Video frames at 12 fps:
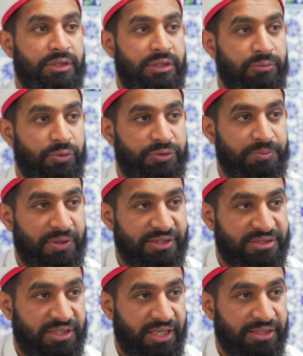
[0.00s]
the most
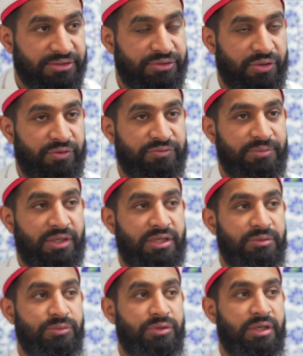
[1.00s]
blessed lands of
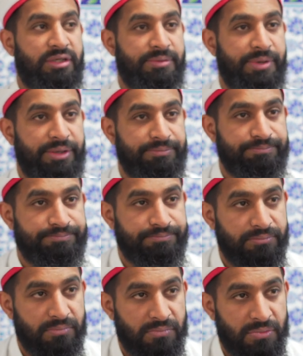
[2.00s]
Makkah Mukarramah,
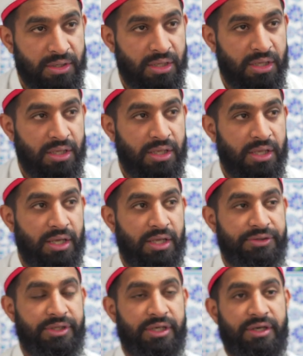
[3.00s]

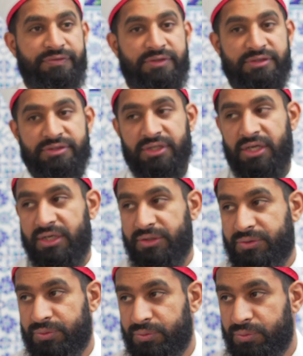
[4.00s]
and thereafter
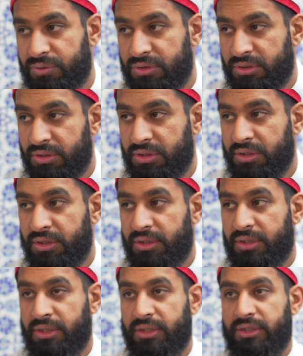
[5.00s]
Ziyarah to
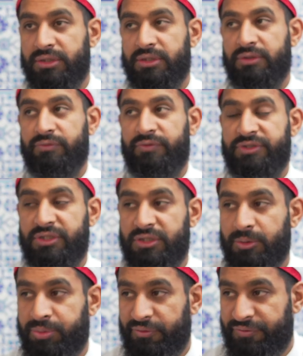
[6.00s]
visit
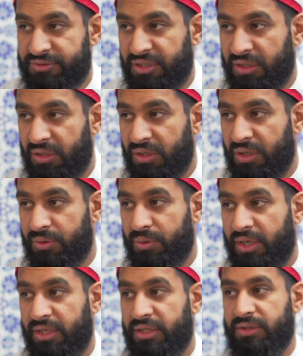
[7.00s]
the Prophet
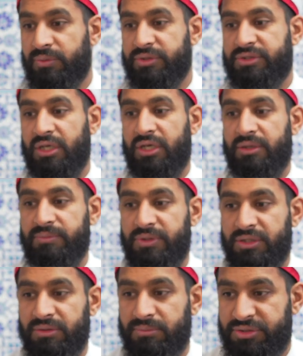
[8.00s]
sallallahu alayhi wa sallam
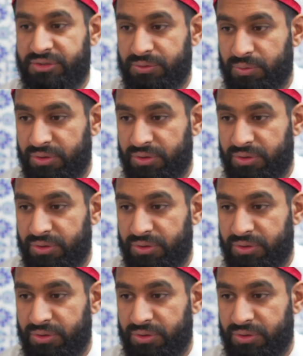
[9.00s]
in Masjid